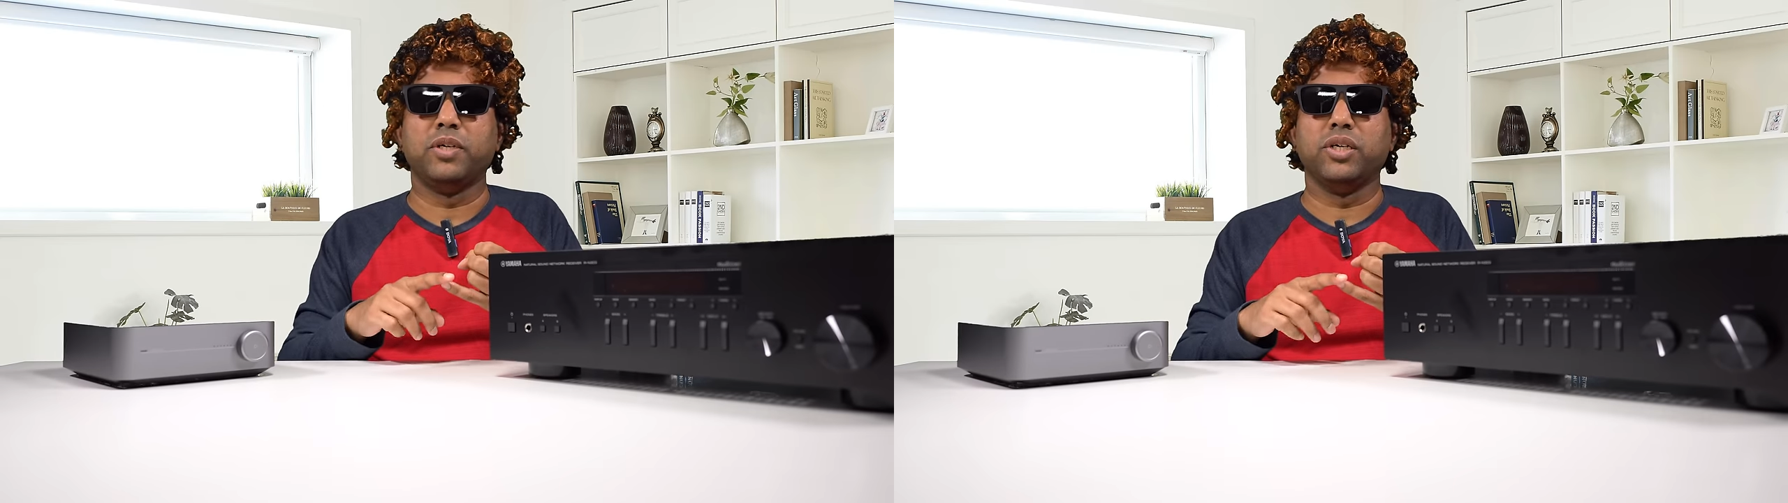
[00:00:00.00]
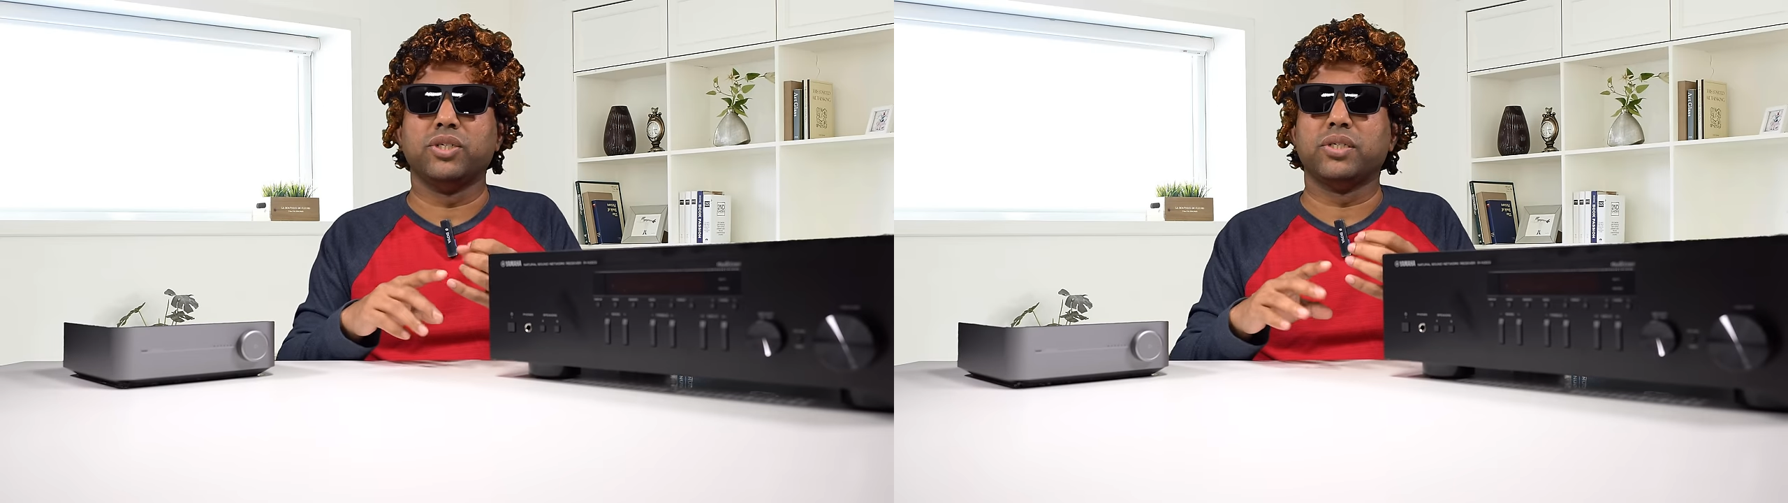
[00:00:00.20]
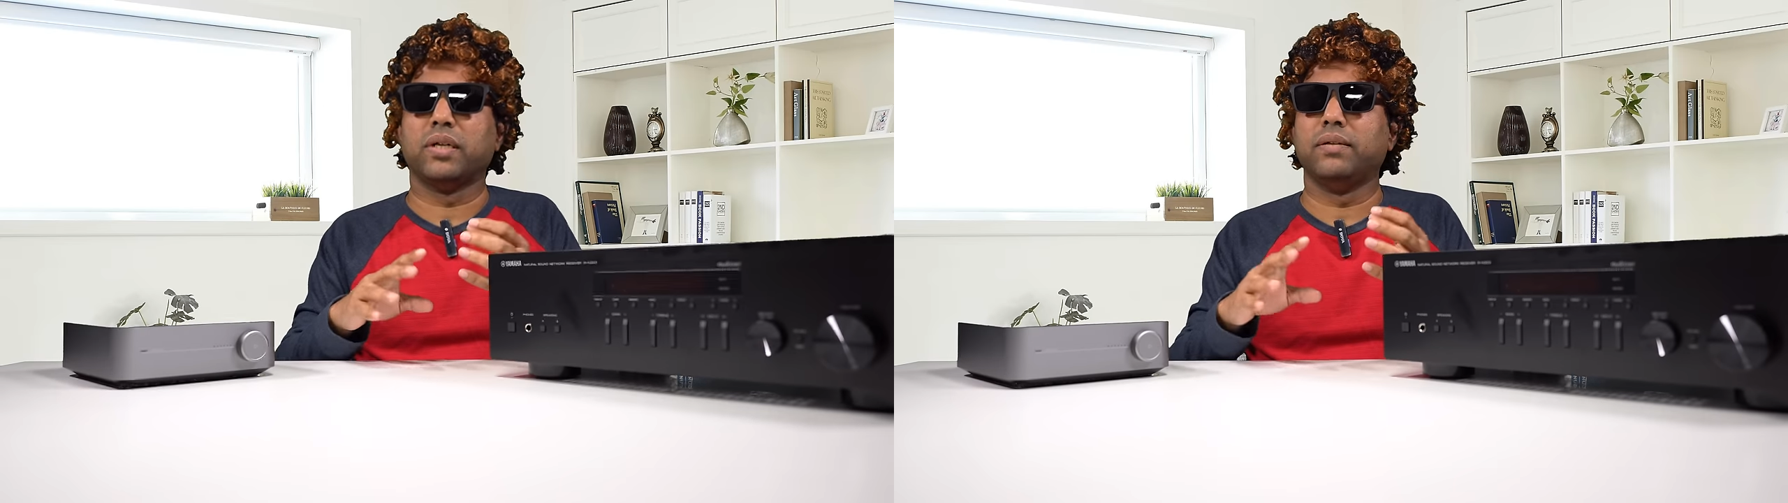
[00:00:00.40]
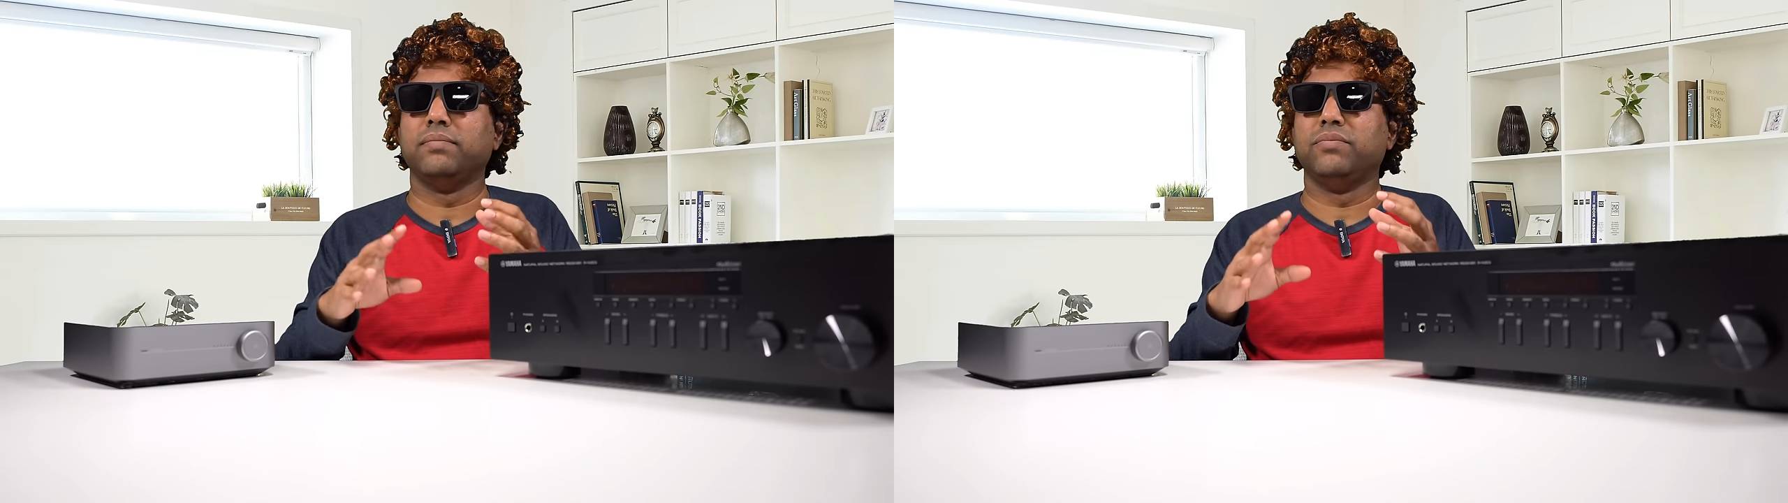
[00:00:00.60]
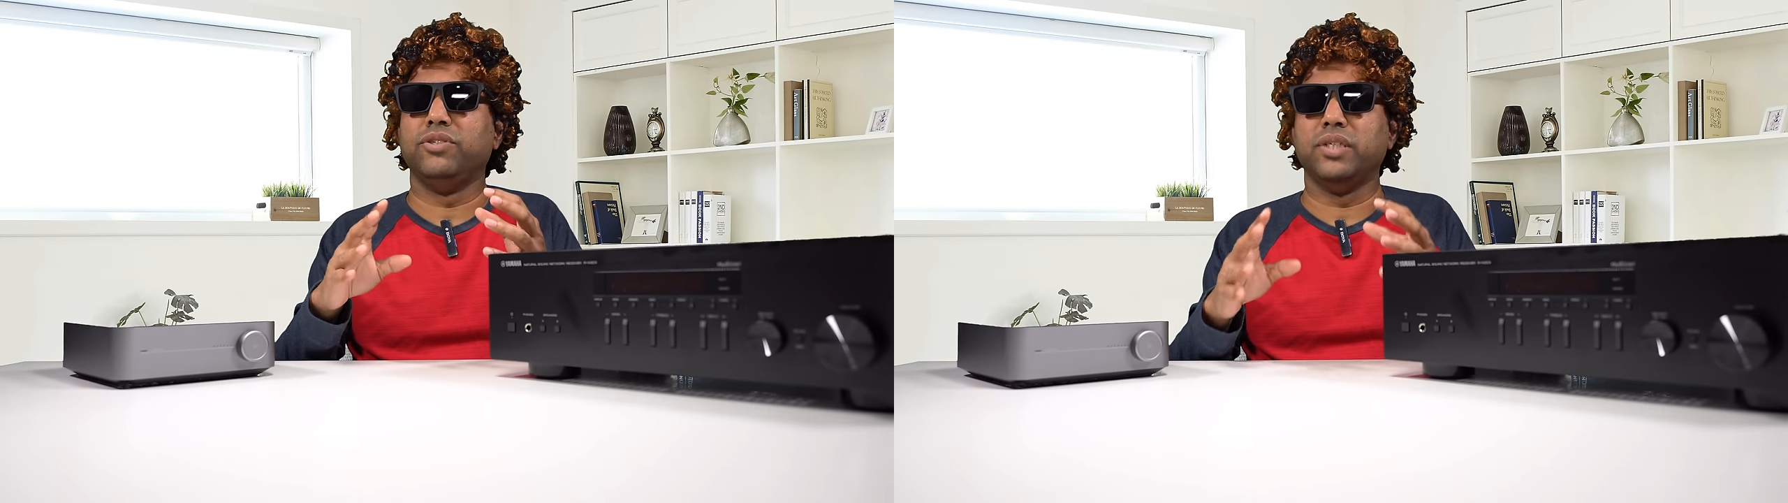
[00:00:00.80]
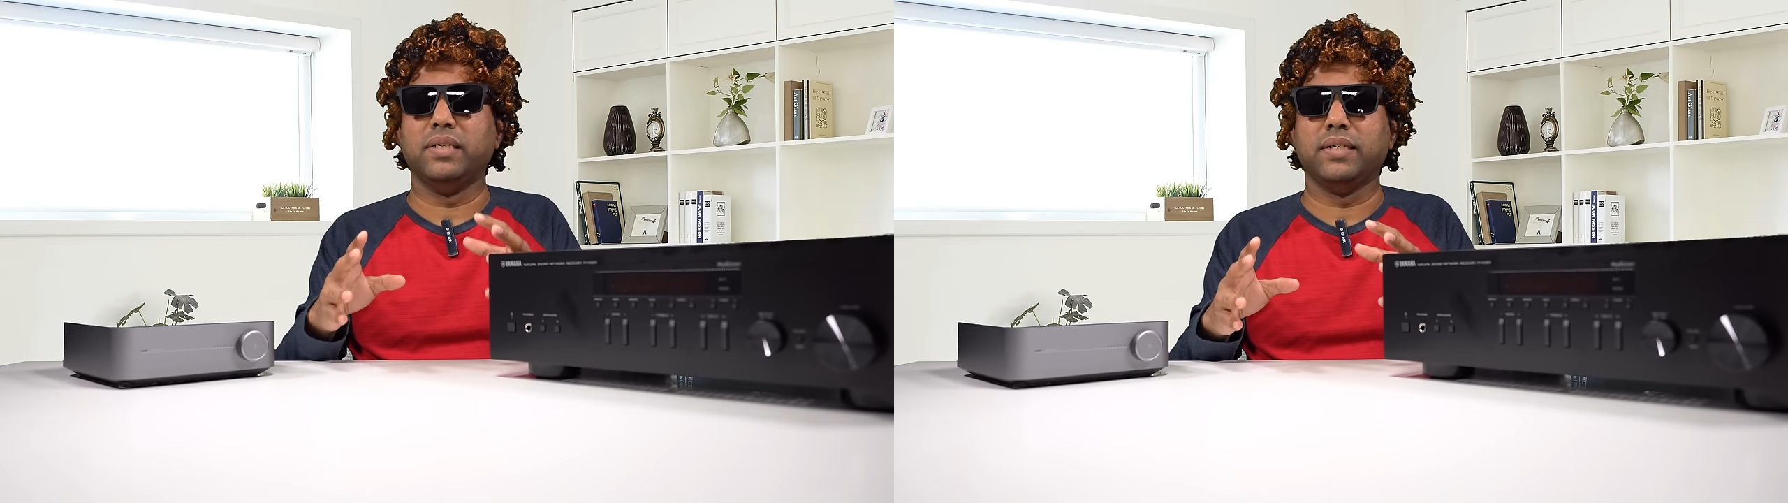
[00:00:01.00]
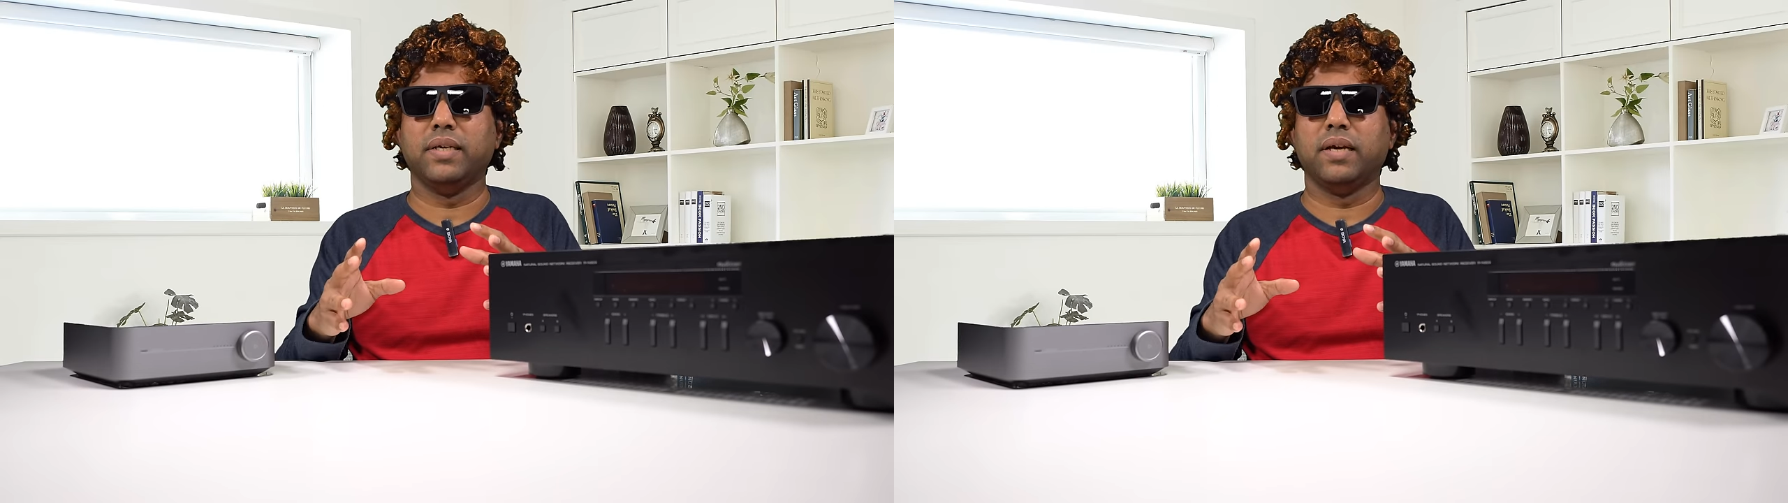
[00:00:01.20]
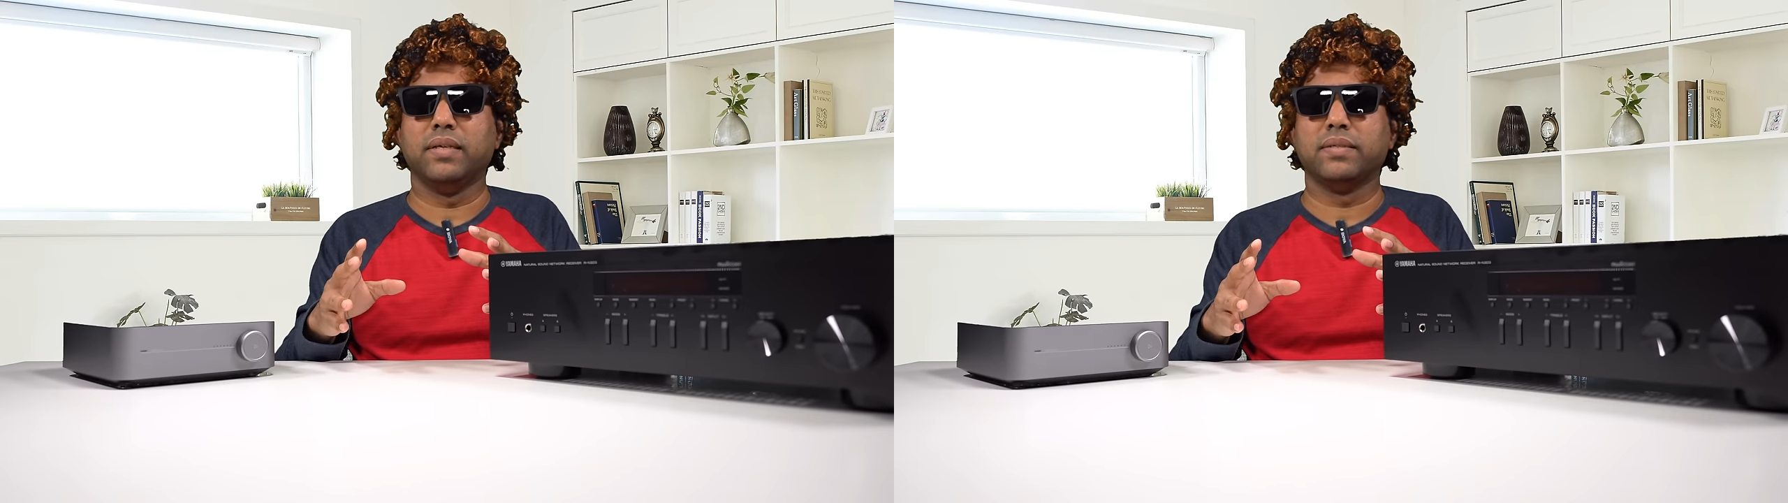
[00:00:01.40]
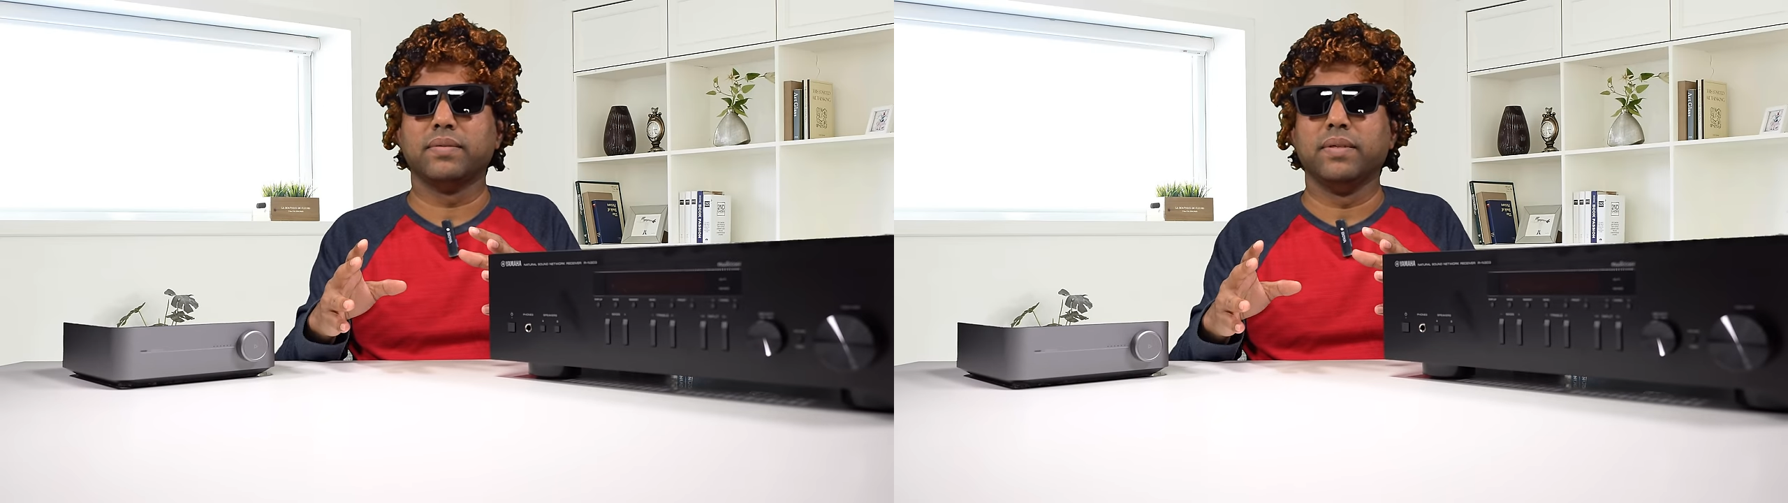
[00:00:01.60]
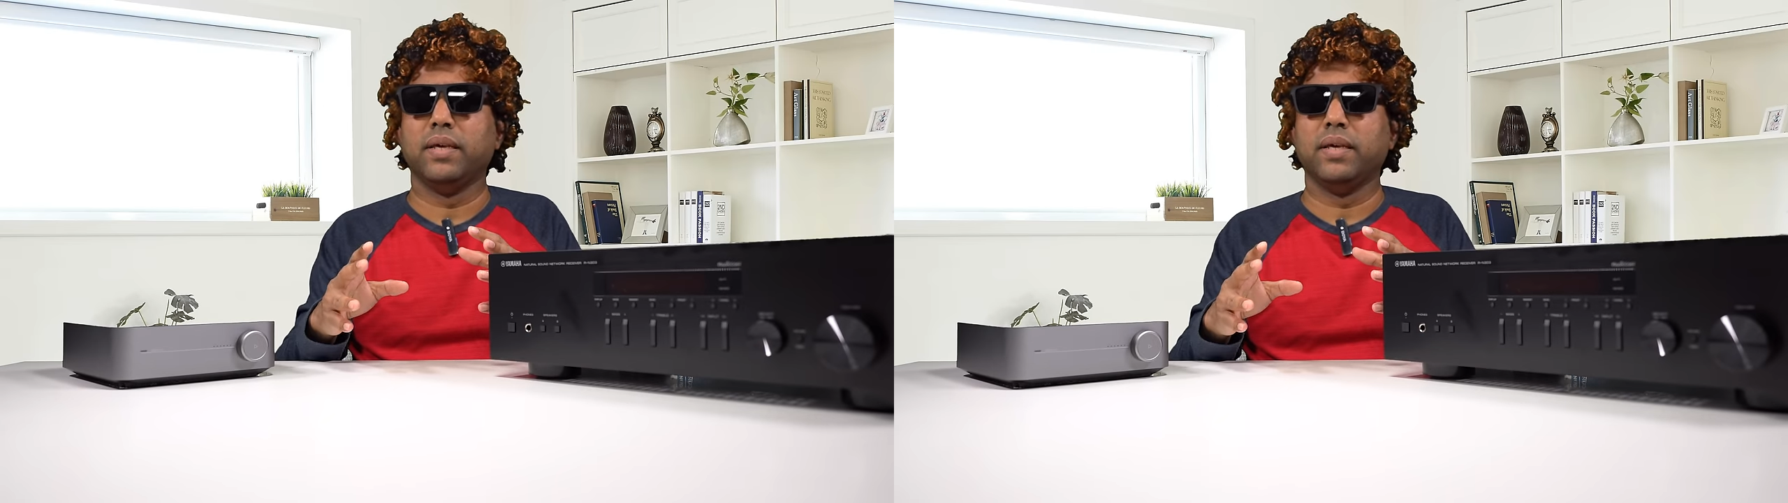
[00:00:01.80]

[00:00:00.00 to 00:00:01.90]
Digital, D T S,